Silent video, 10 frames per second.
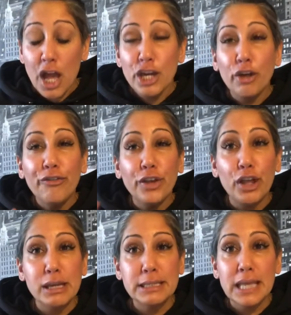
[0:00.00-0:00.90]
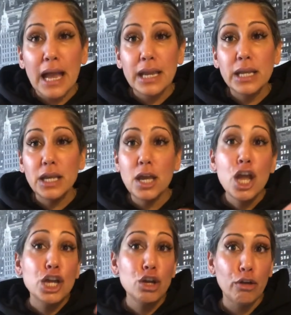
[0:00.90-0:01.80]
You'll feel anxiety,
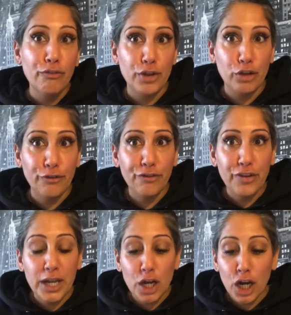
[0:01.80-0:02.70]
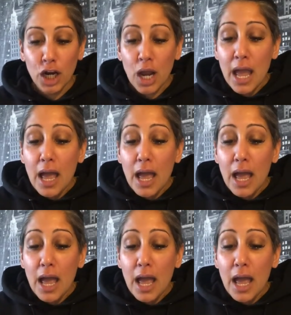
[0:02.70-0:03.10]
you'll feel fear.